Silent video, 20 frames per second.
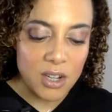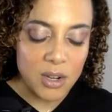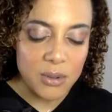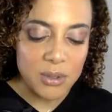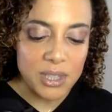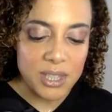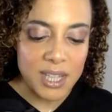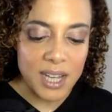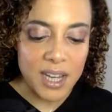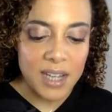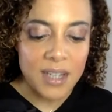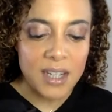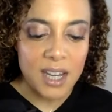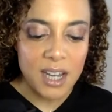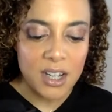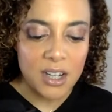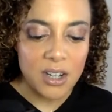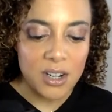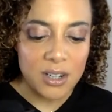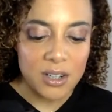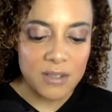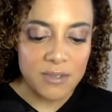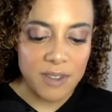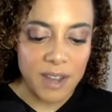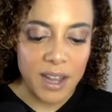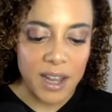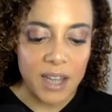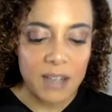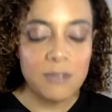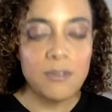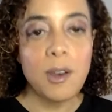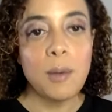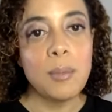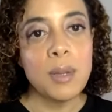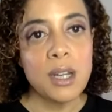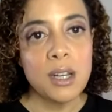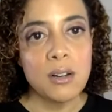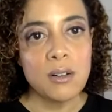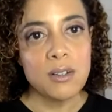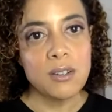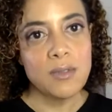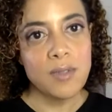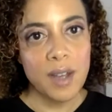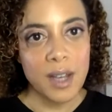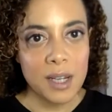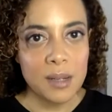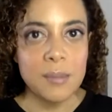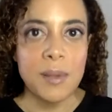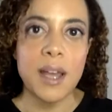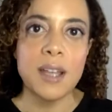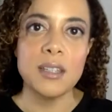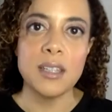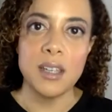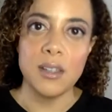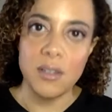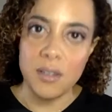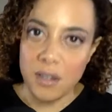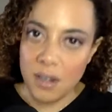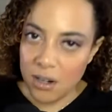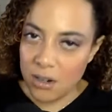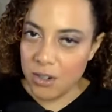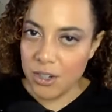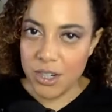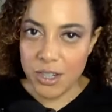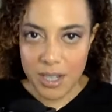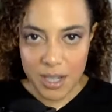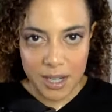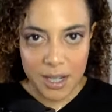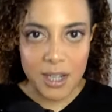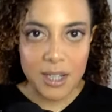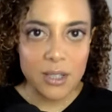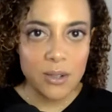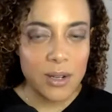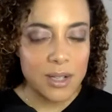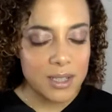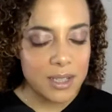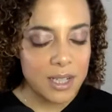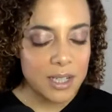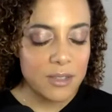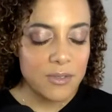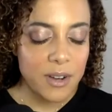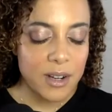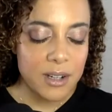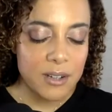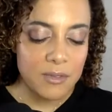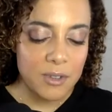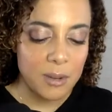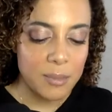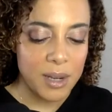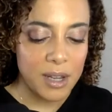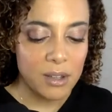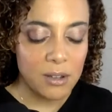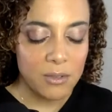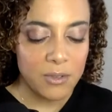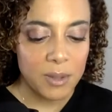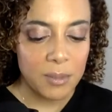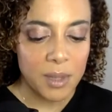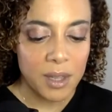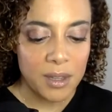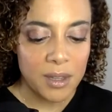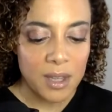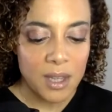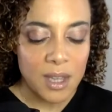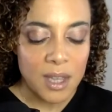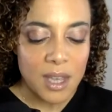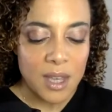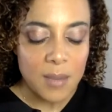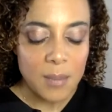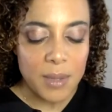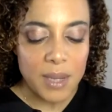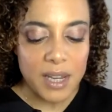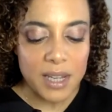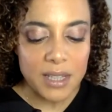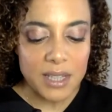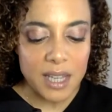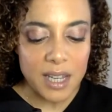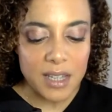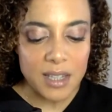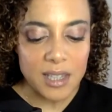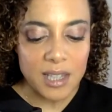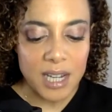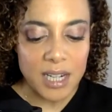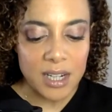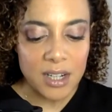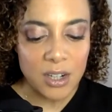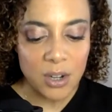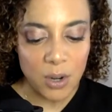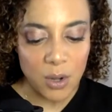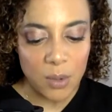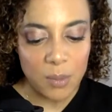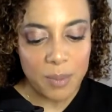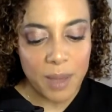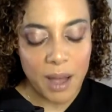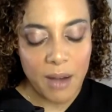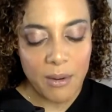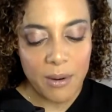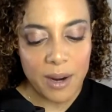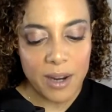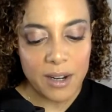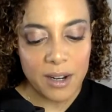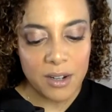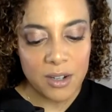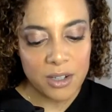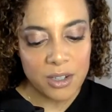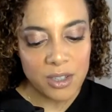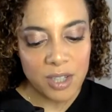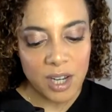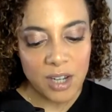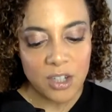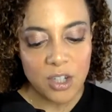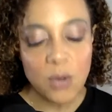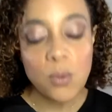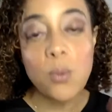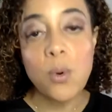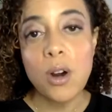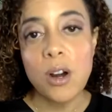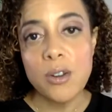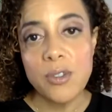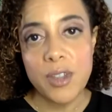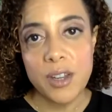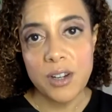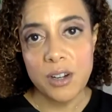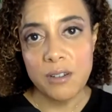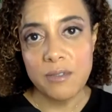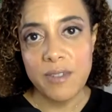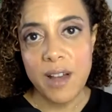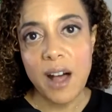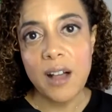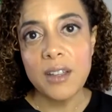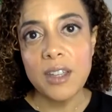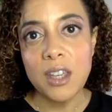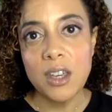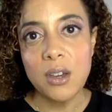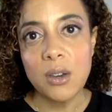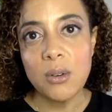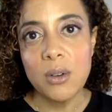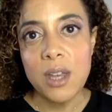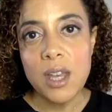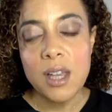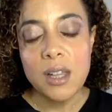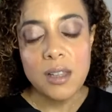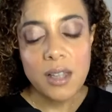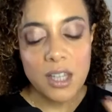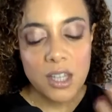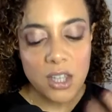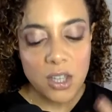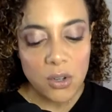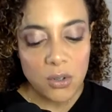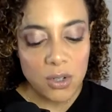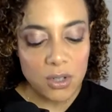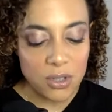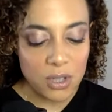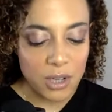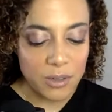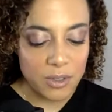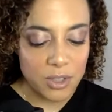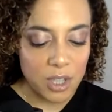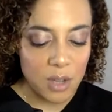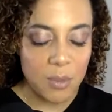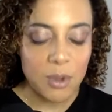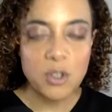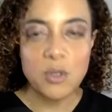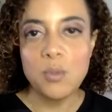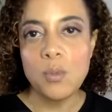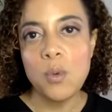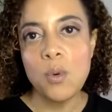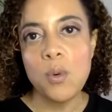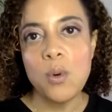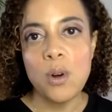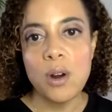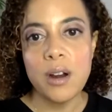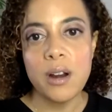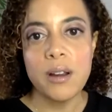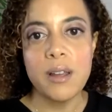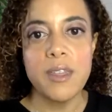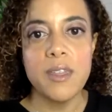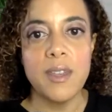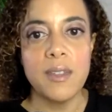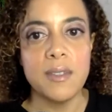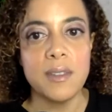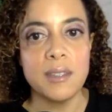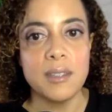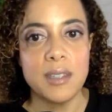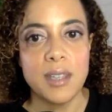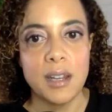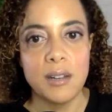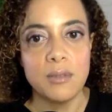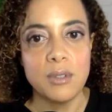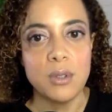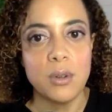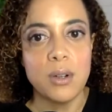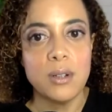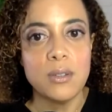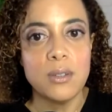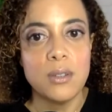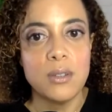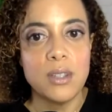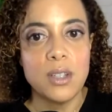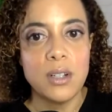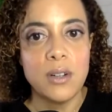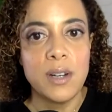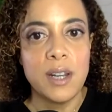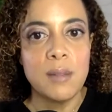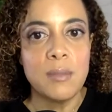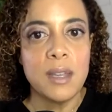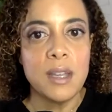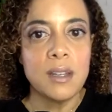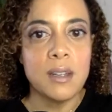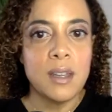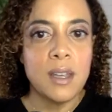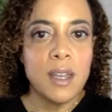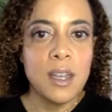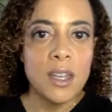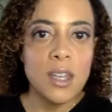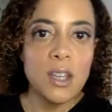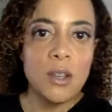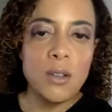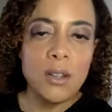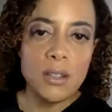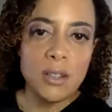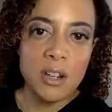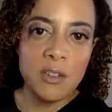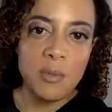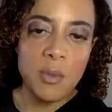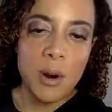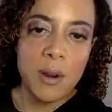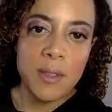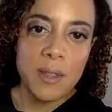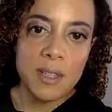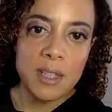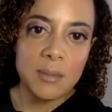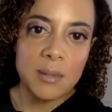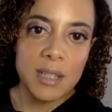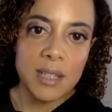stand in your divine feminine or divine masculine energy. Take it as it resonates, friend, if you're male or female. But it's like, stand in your own power and understand your worth and your value. Like, you deserve so much more than this Ten of Swords. Do you know what I mean? You deserve more than to be